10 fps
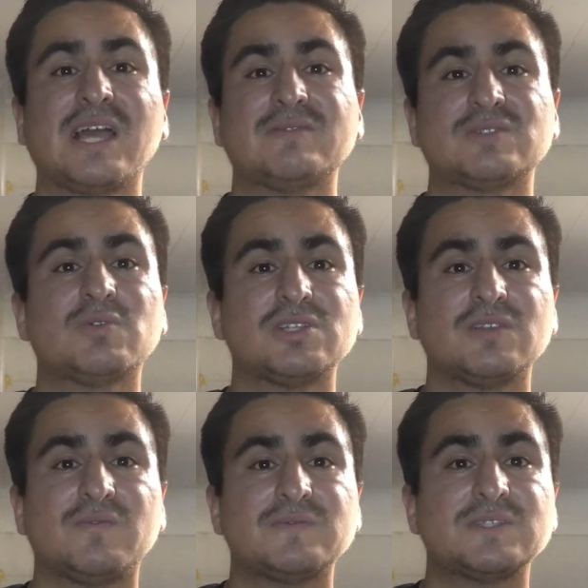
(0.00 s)
have
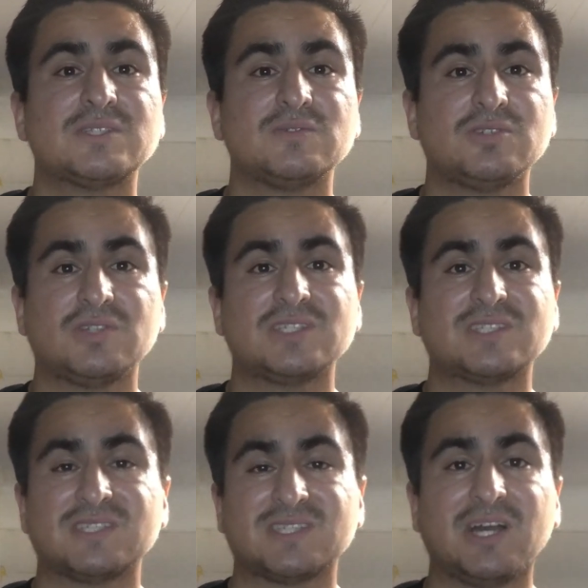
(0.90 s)
252
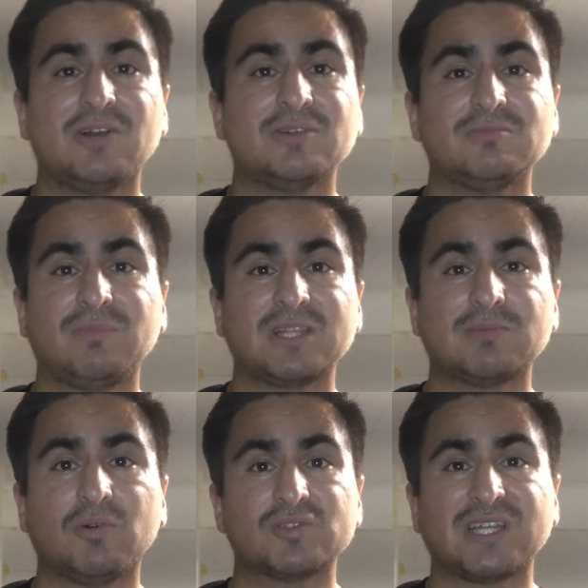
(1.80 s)
units to sell and make
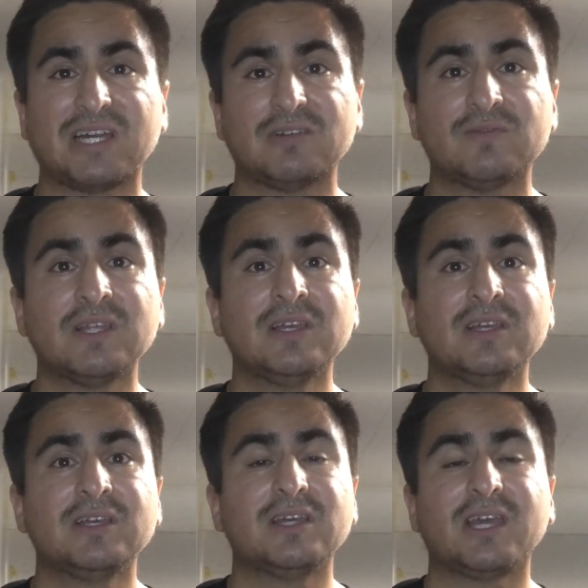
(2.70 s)
the most out of,
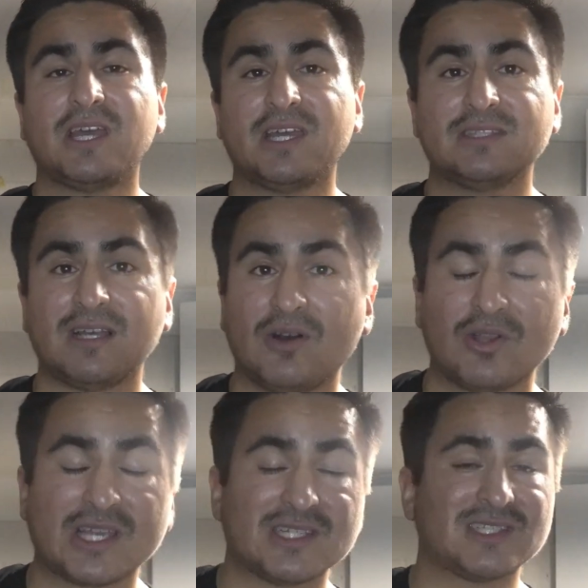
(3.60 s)
and
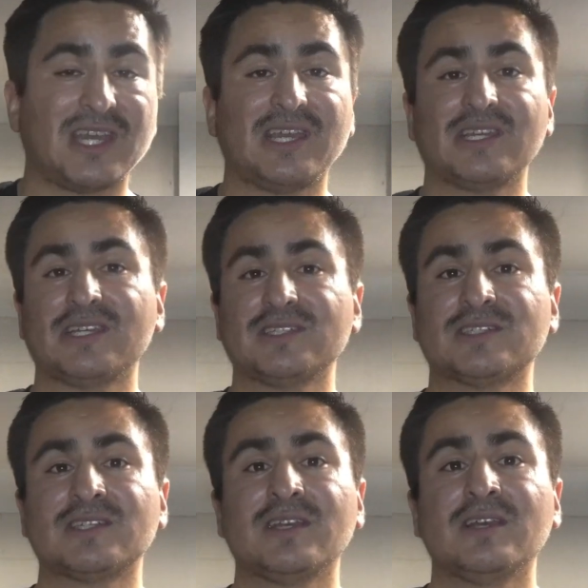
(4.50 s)
all I can say is